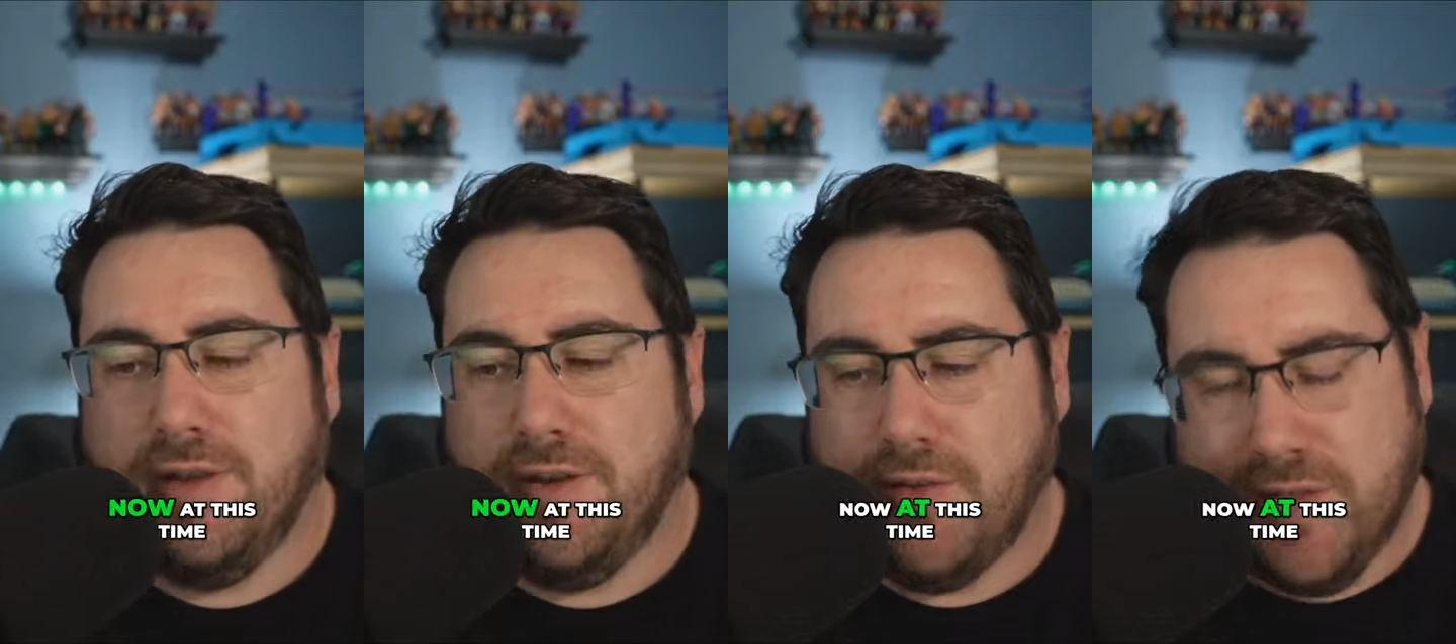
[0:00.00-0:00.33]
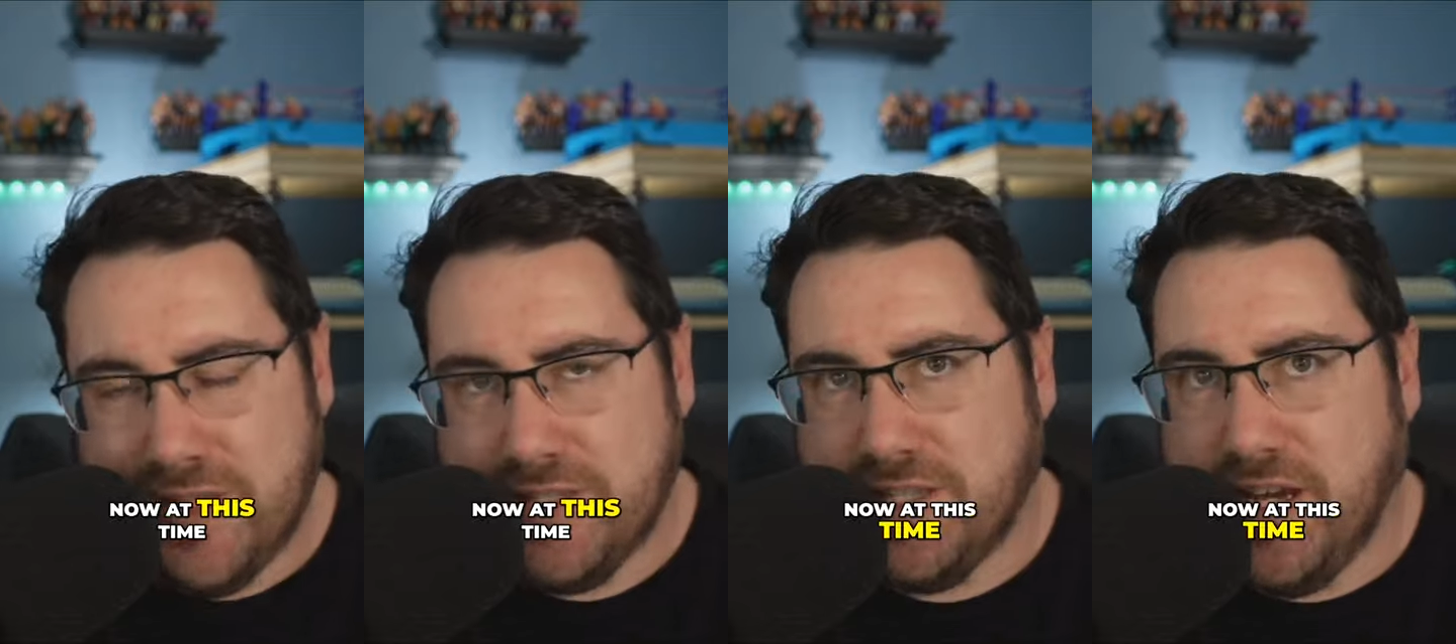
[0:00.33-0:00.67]
Now, at
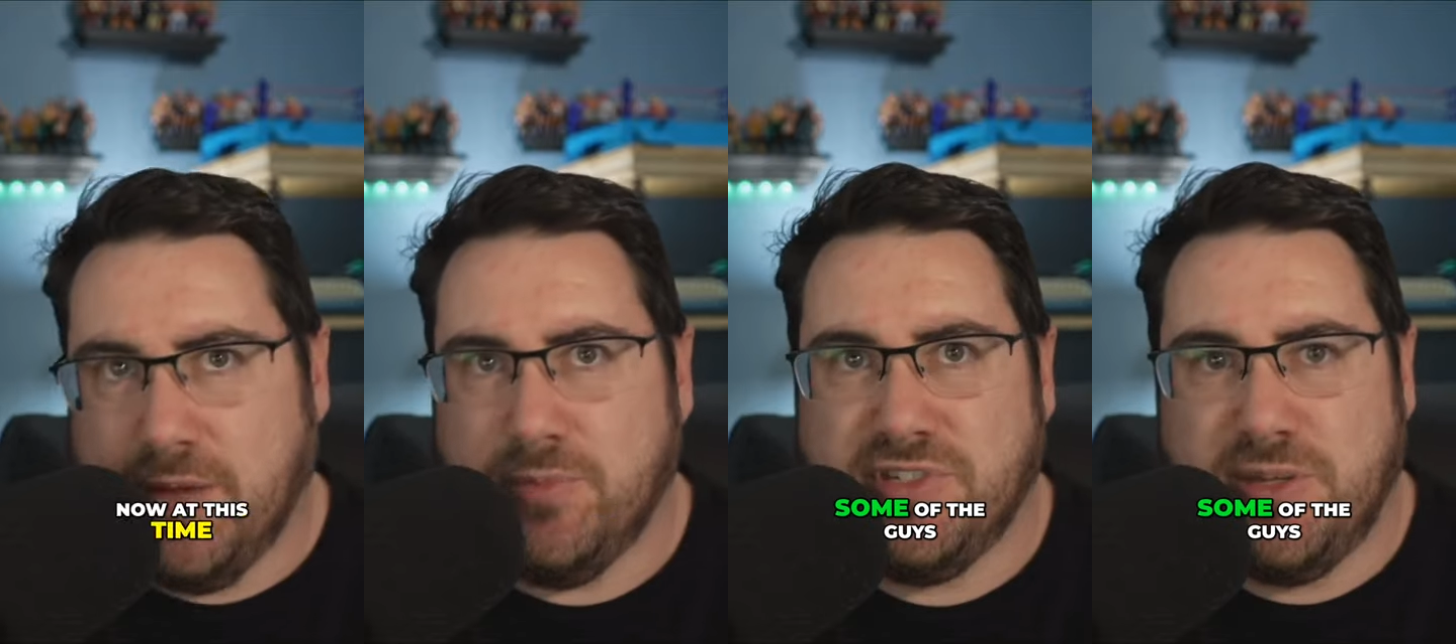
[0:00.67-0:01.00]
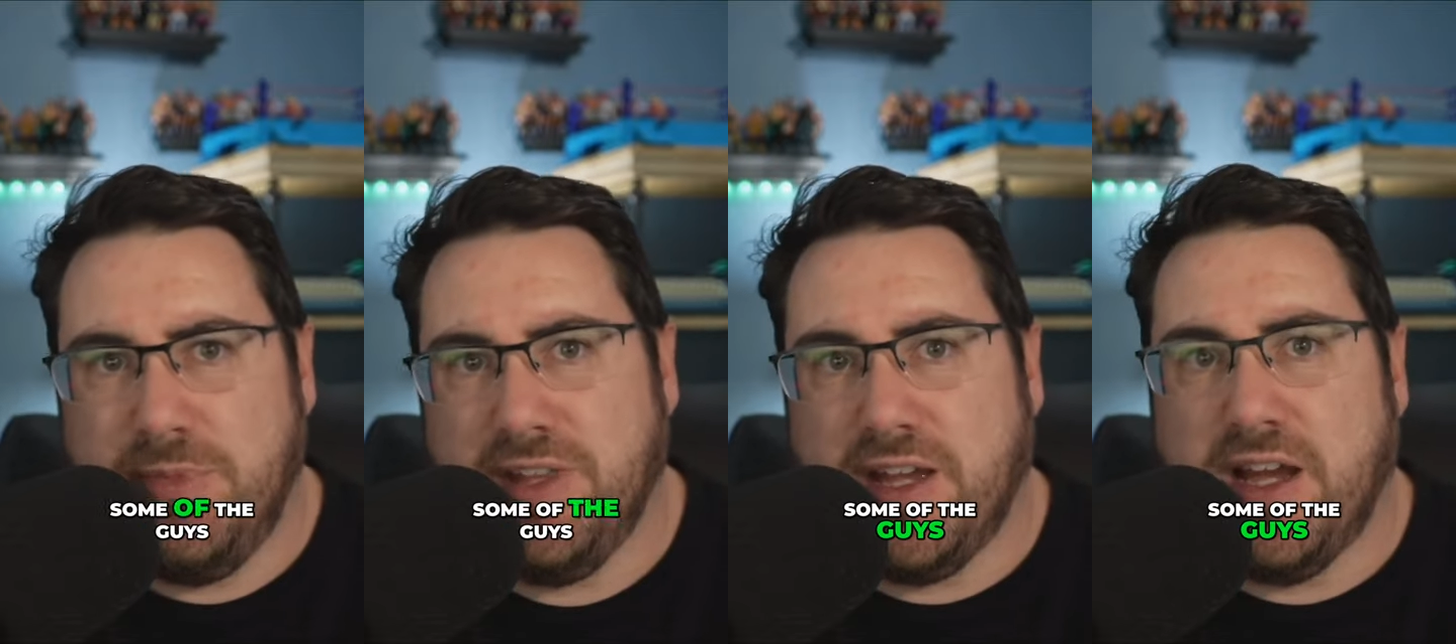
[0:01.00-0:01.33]
this time,
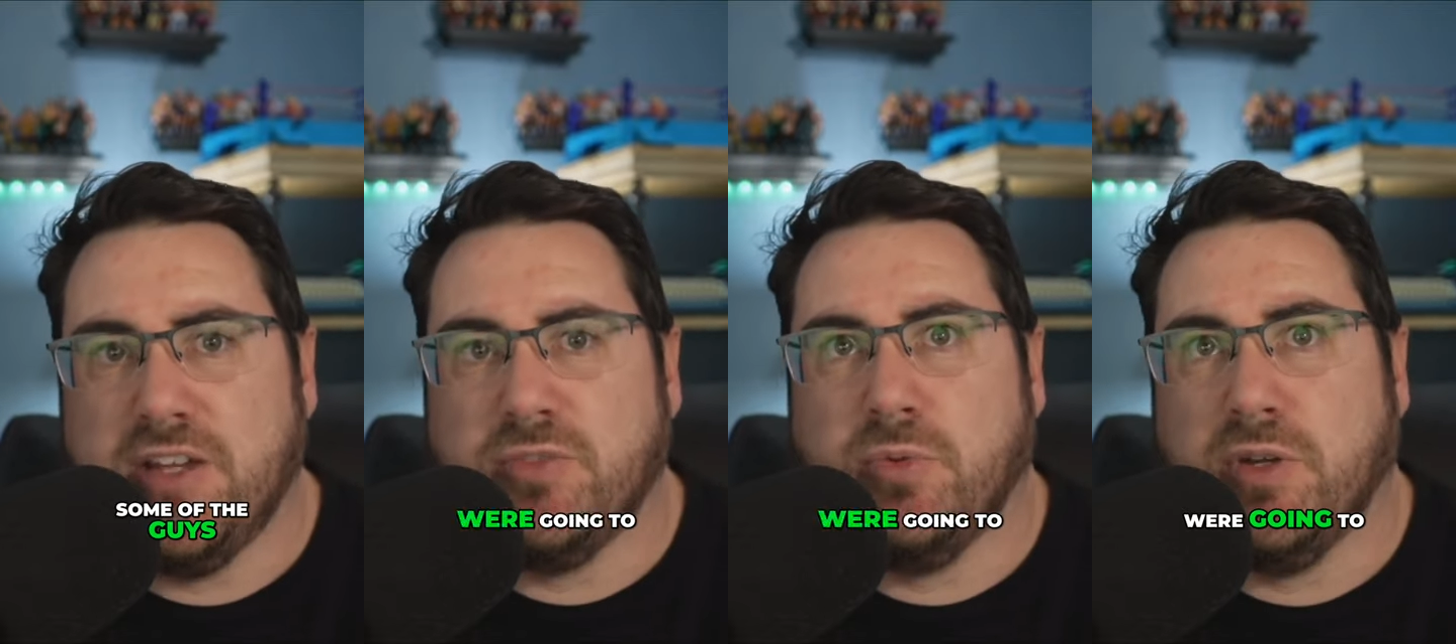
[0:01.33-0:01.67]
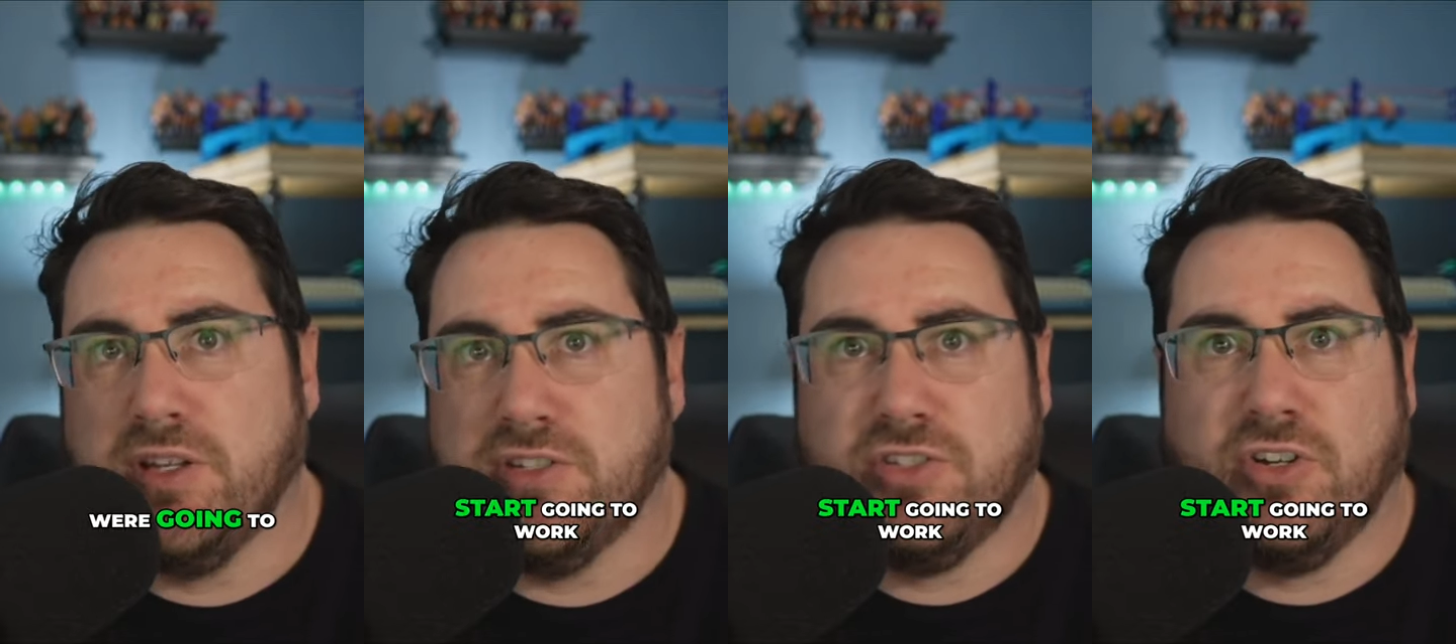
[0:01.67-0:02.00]
some of the guys were
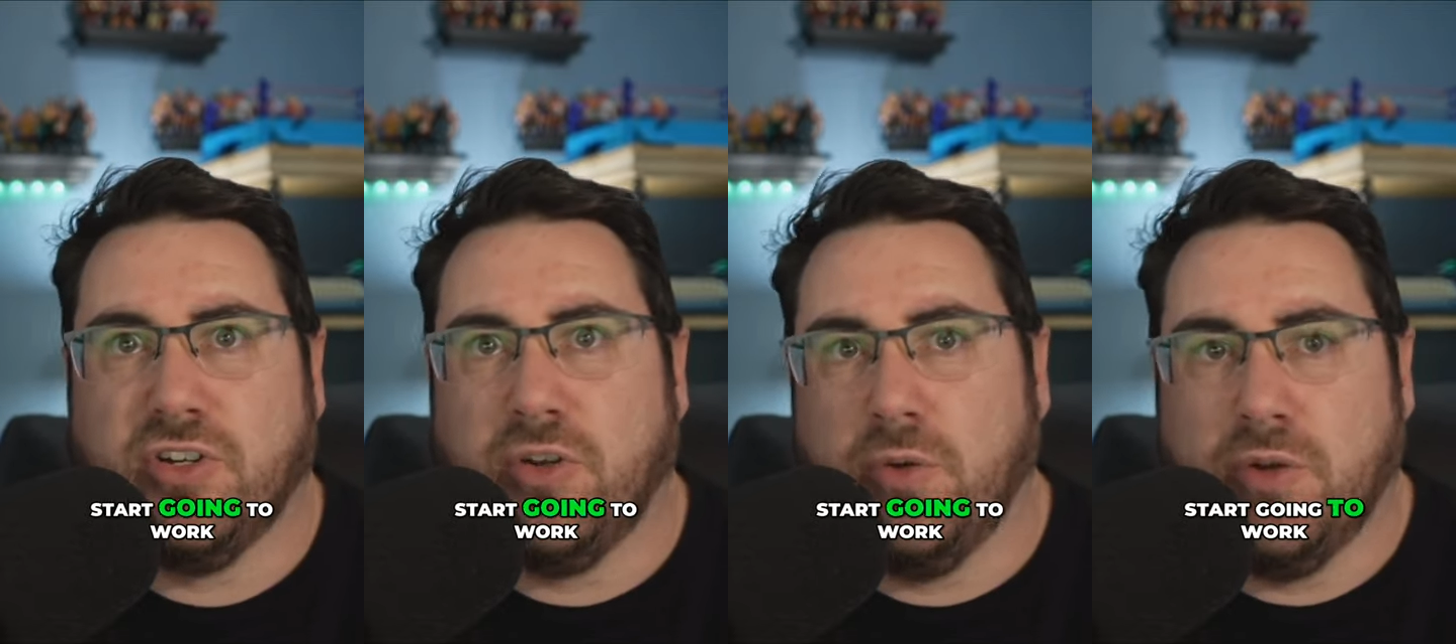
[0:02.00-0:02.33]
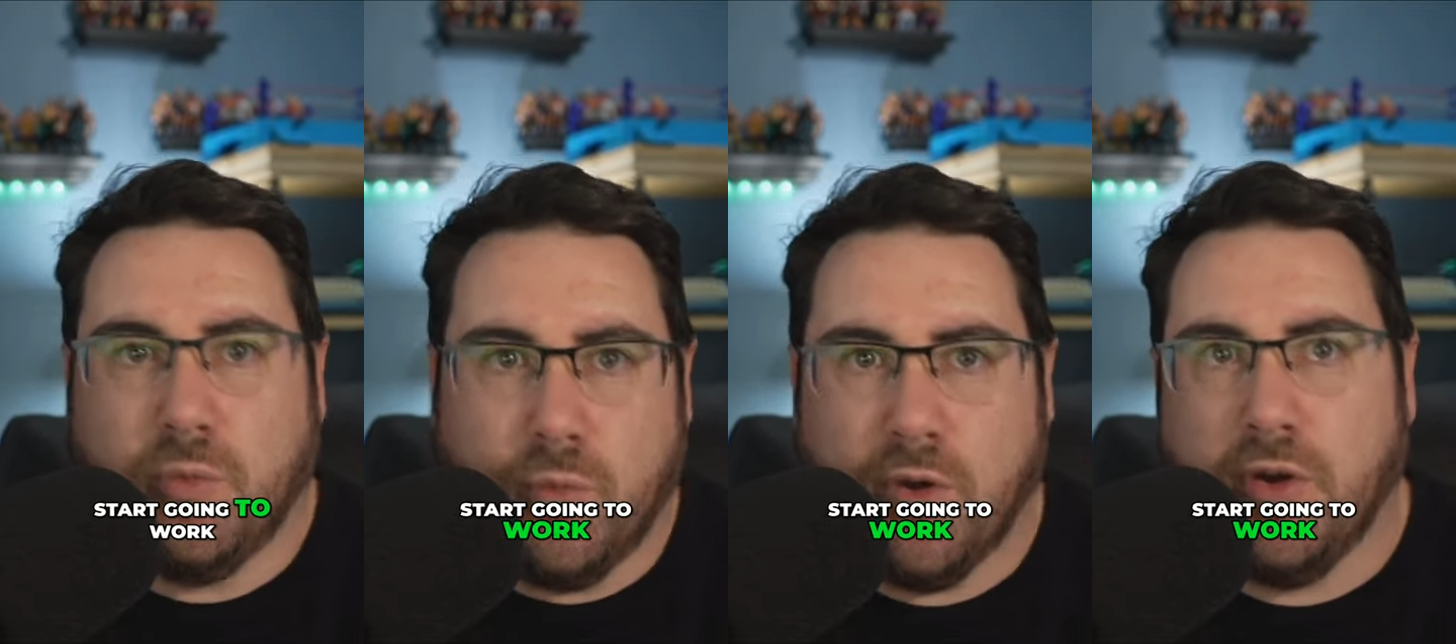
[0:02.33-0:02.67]
going to start going to
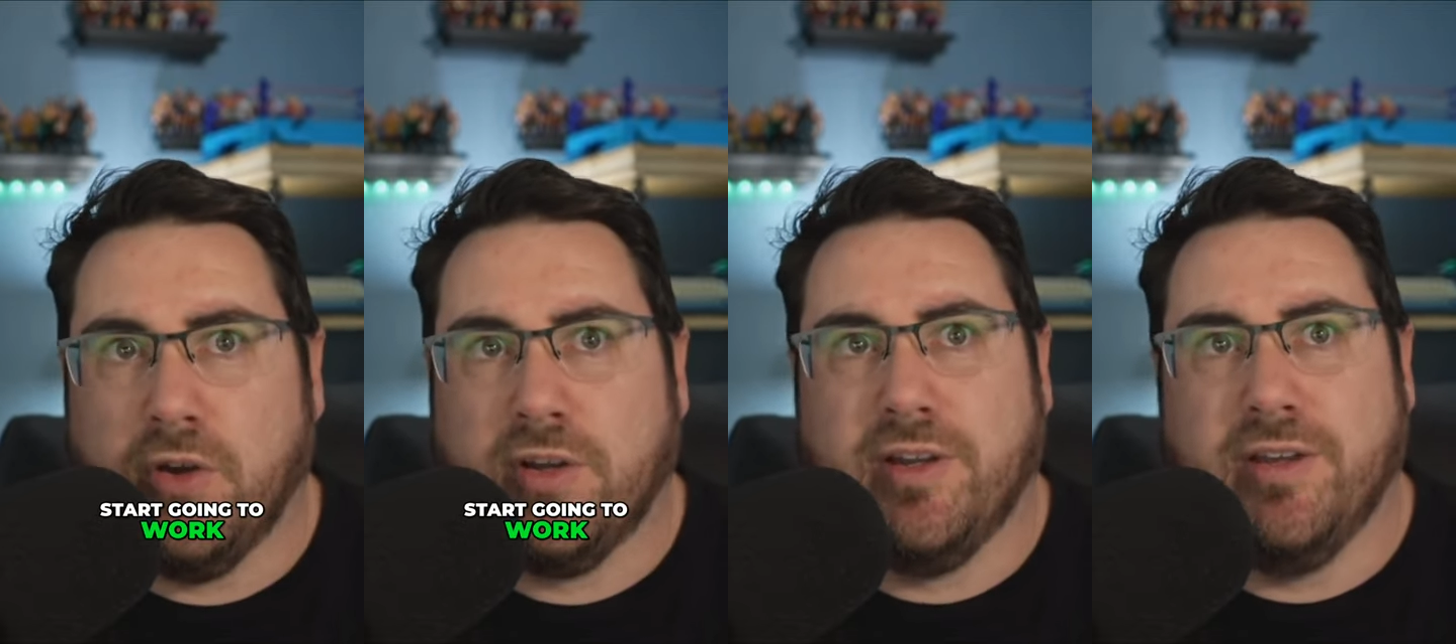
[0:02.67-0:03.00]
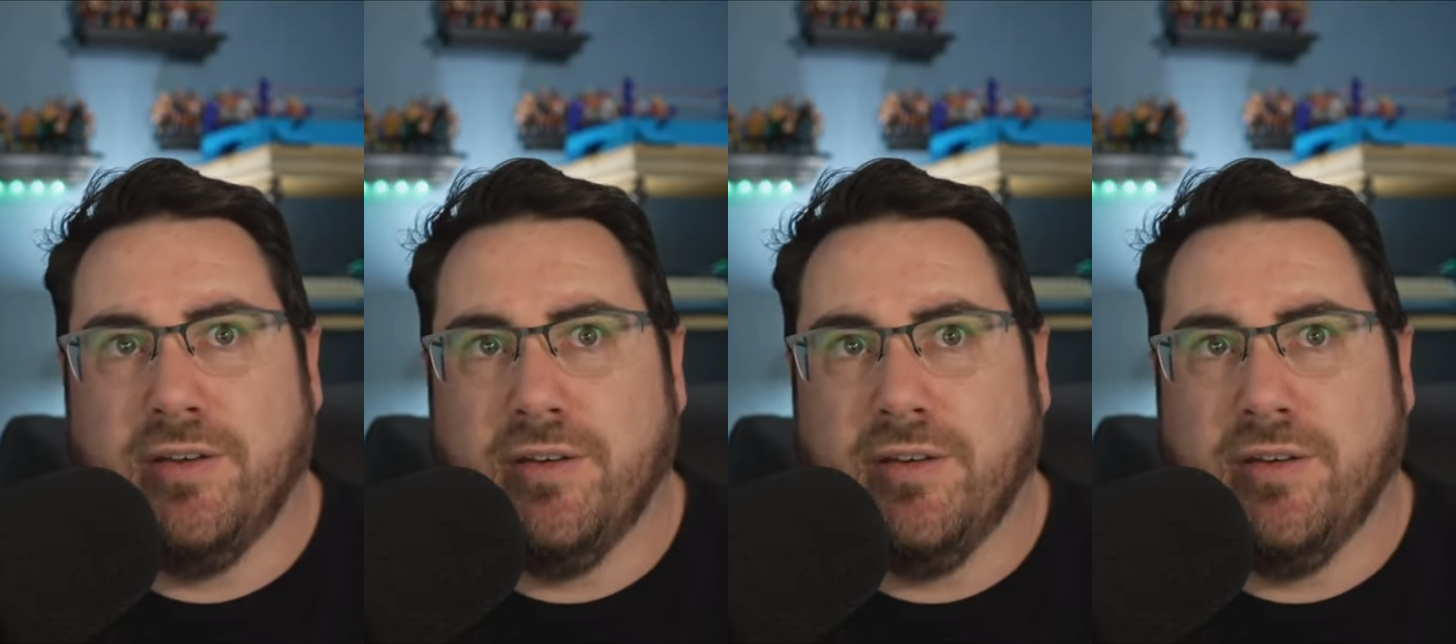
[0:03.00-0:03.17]
work, and